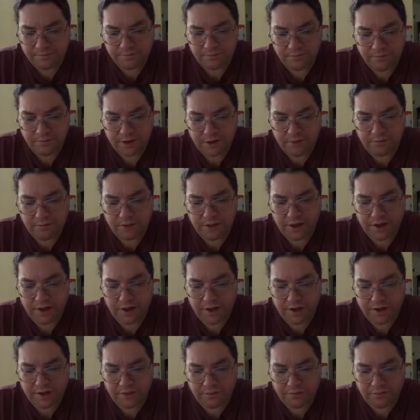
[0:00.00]
the print
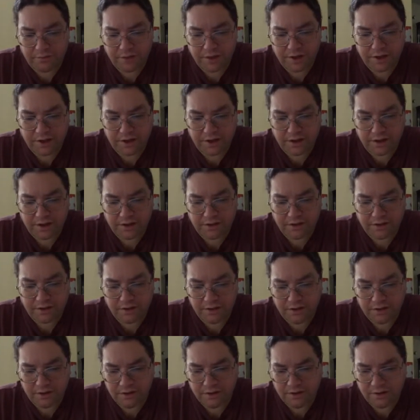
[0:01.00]
head print height
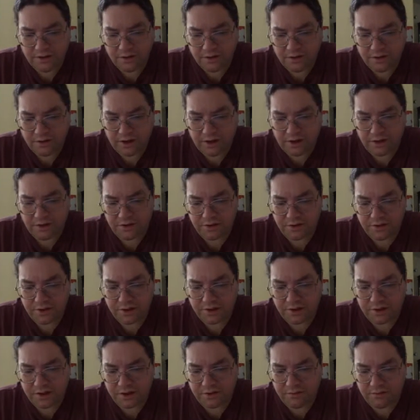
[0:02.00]

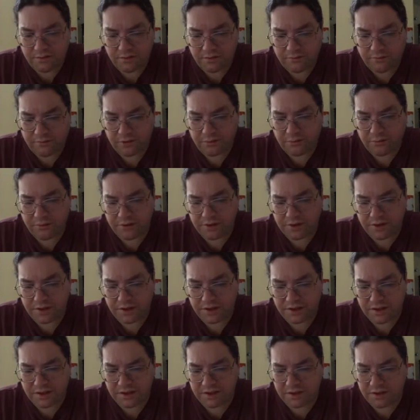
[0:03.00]
116
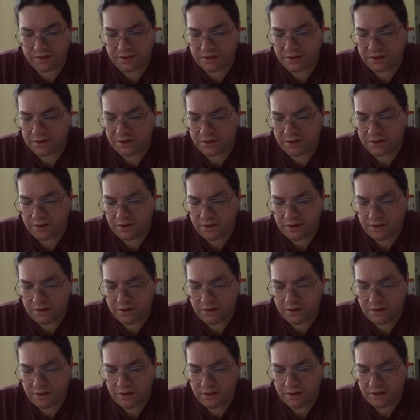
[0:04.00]
4.6 inches,
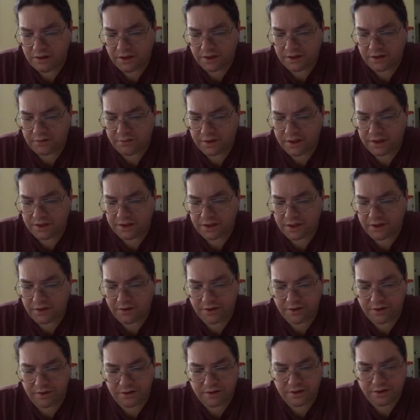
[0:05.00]
and the base
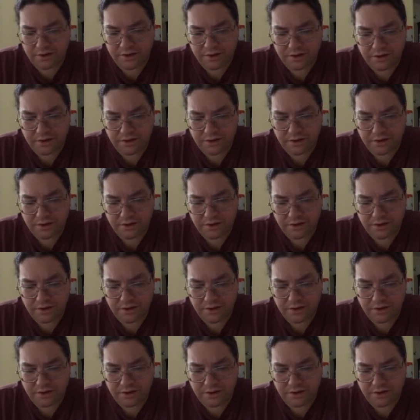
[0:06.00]
areas.